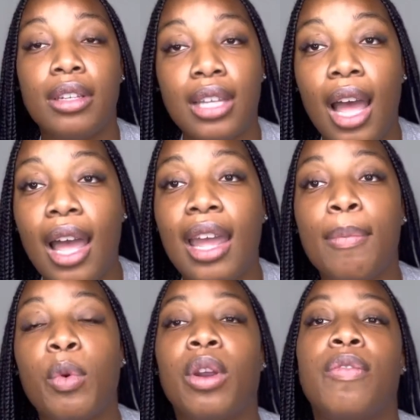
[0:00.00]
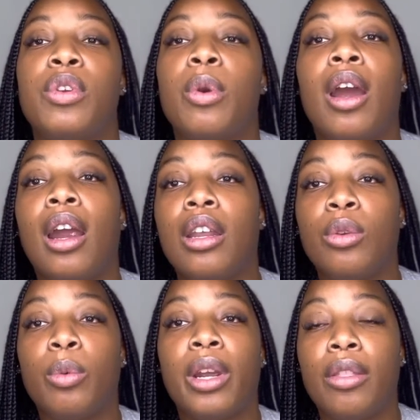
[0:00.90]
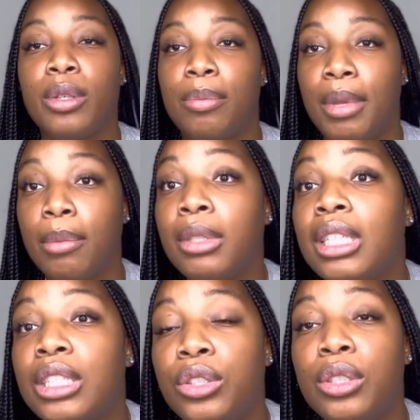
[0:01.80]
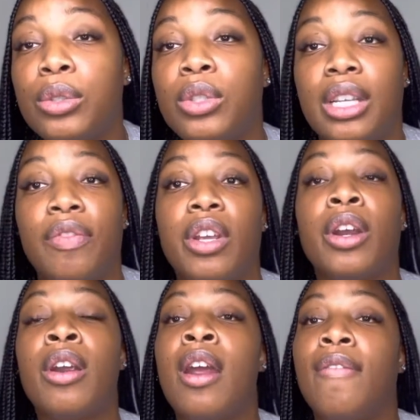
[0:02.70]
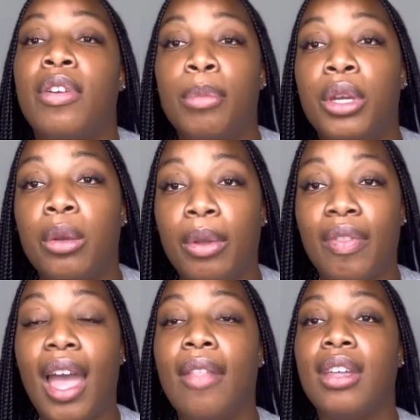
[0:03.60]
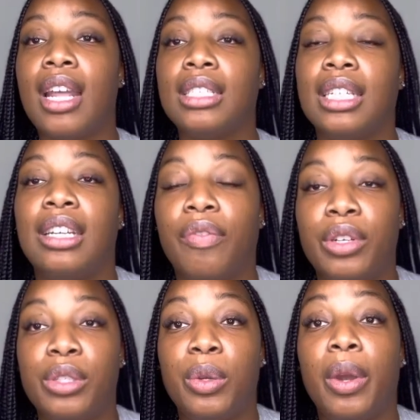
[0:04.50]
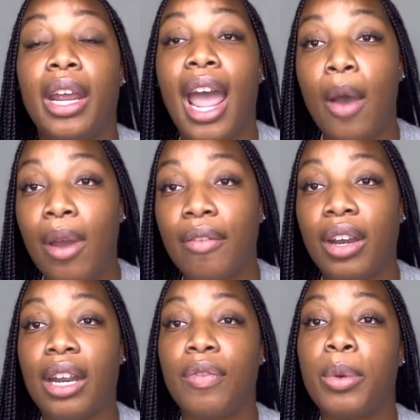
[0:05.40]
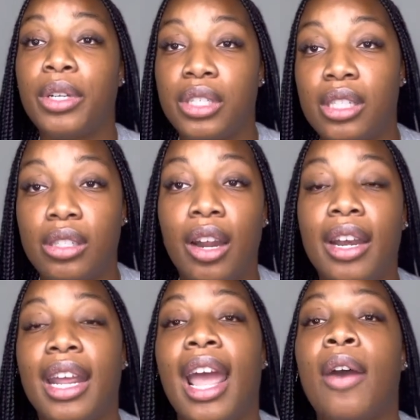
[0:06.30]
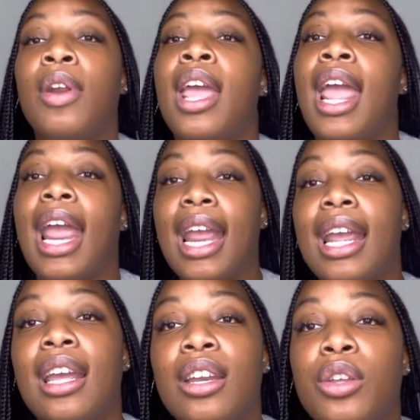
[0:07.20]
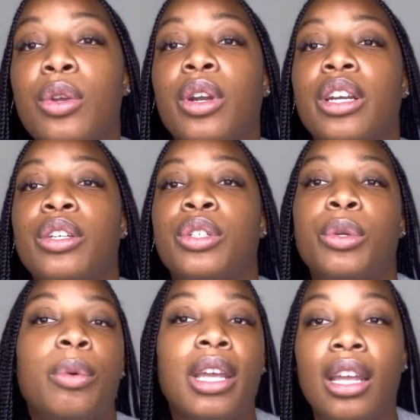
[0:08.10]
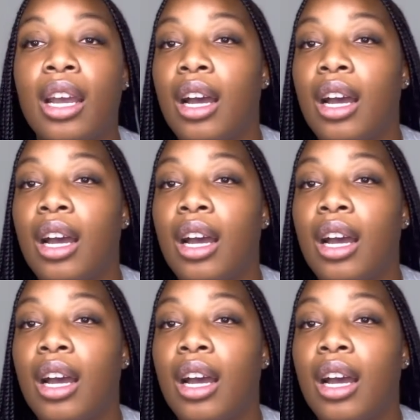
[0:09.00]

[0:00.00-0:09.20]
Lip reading: time, or if you wear those minimalist shoes, if you're familiar with that, then that's a different story. However, if you are just starting out and you're doing